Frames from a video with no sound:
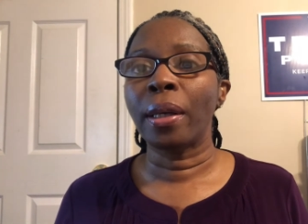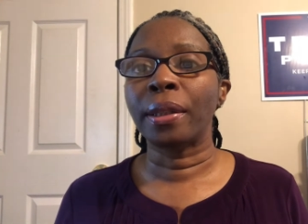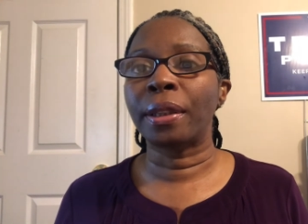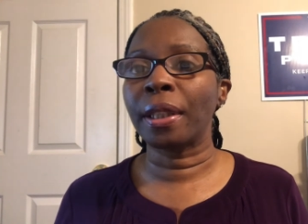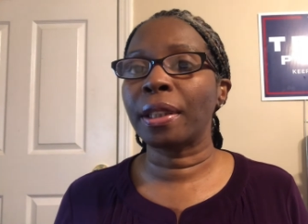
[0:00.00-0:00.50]

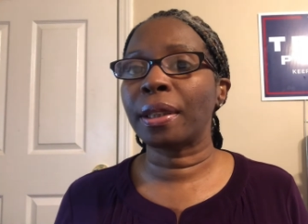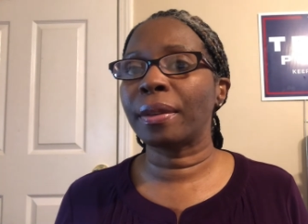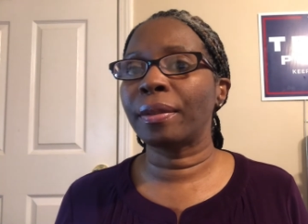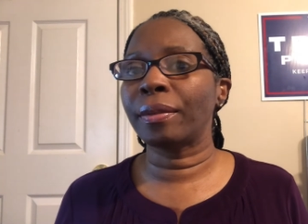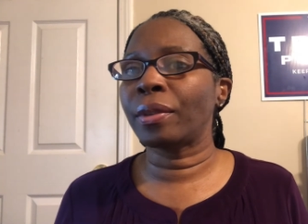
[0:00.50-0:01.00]
just
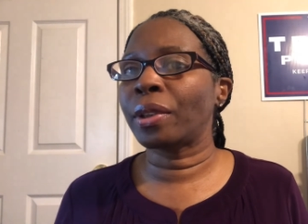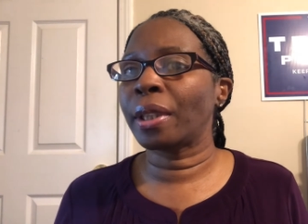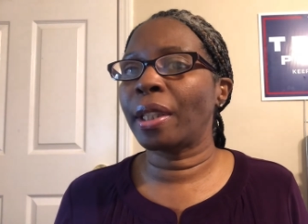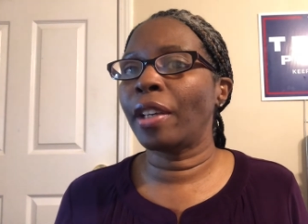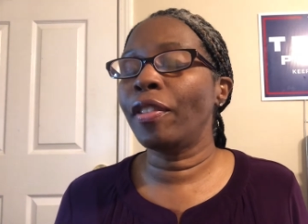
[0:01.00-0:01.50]
to
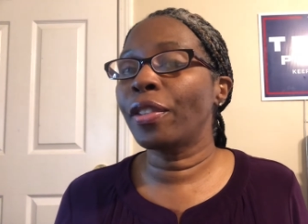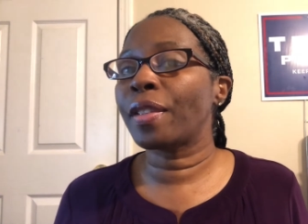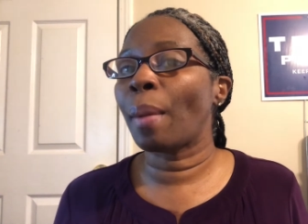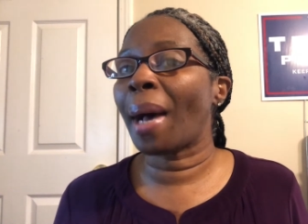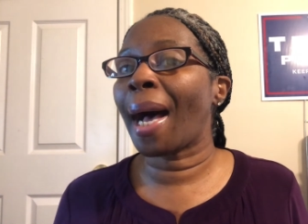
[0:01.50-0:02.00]
give you
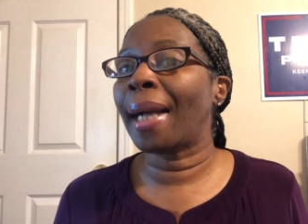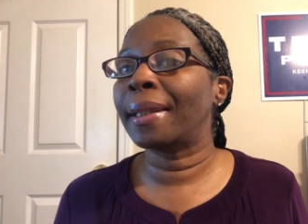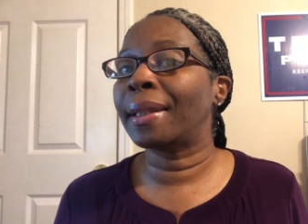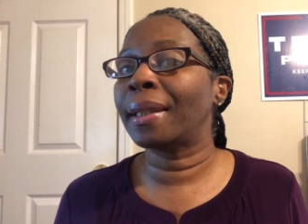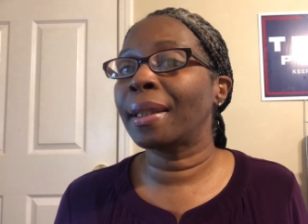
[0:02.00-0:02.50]
some
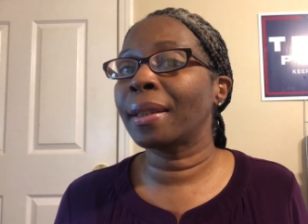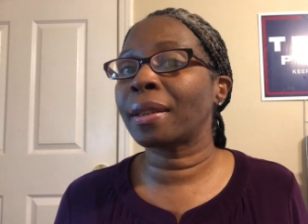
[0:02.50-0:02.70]
ideas